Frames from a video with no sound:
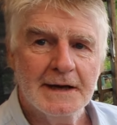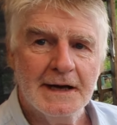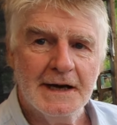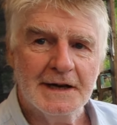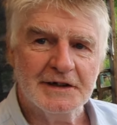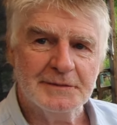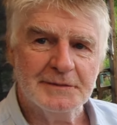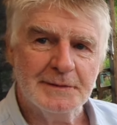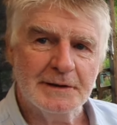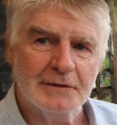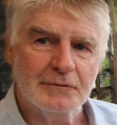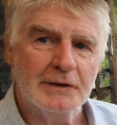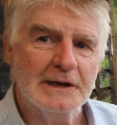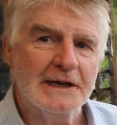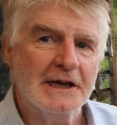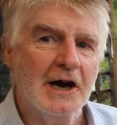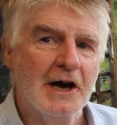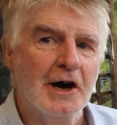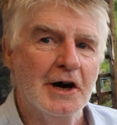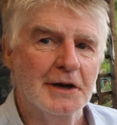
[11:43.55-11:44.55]
and it's been a
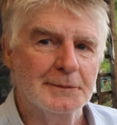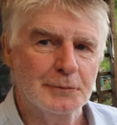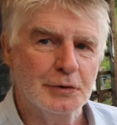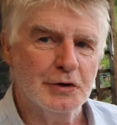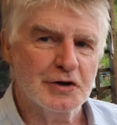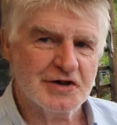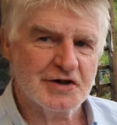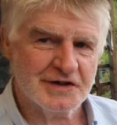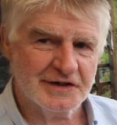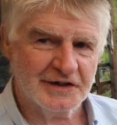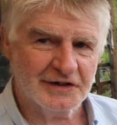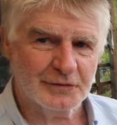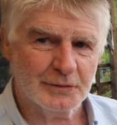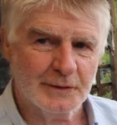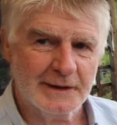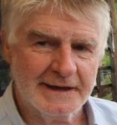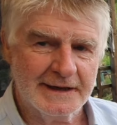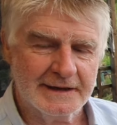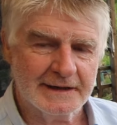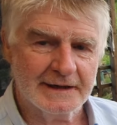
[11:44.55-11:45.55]
really hard push this
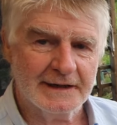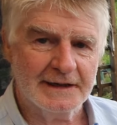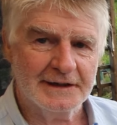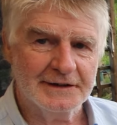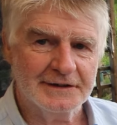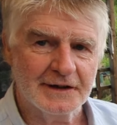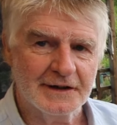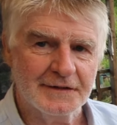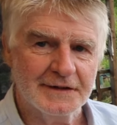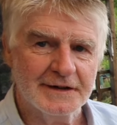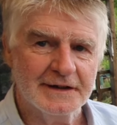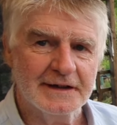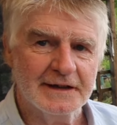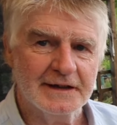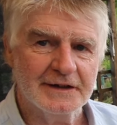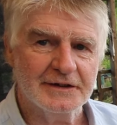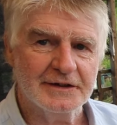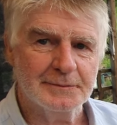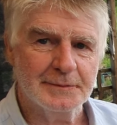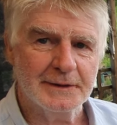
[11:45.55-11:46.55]
week, and I think
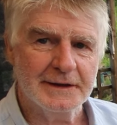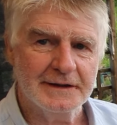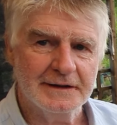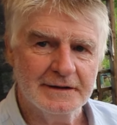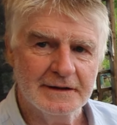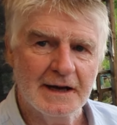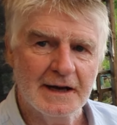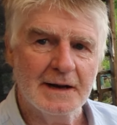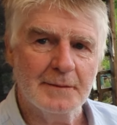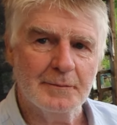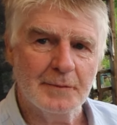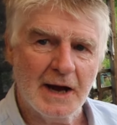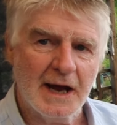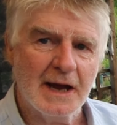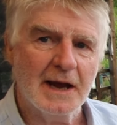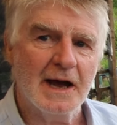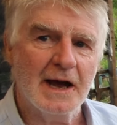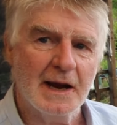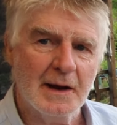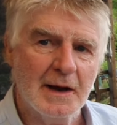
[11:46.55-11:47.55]
it's been a
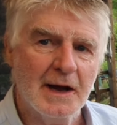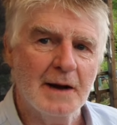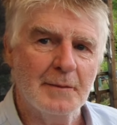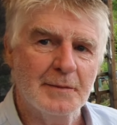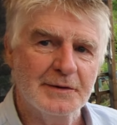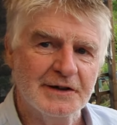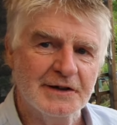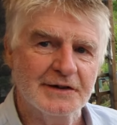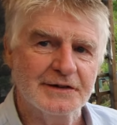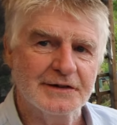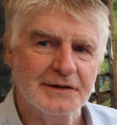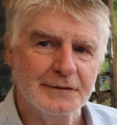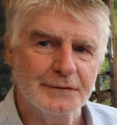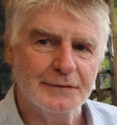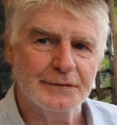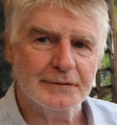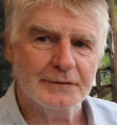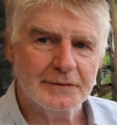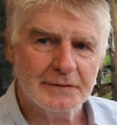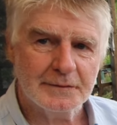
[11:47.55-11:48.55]
productive
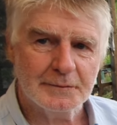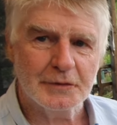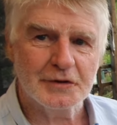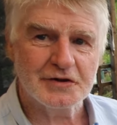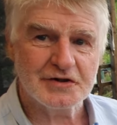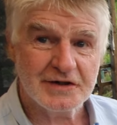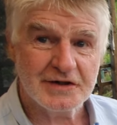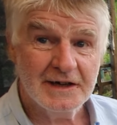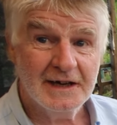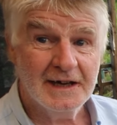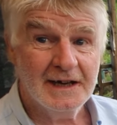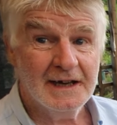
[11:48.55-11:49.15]
push,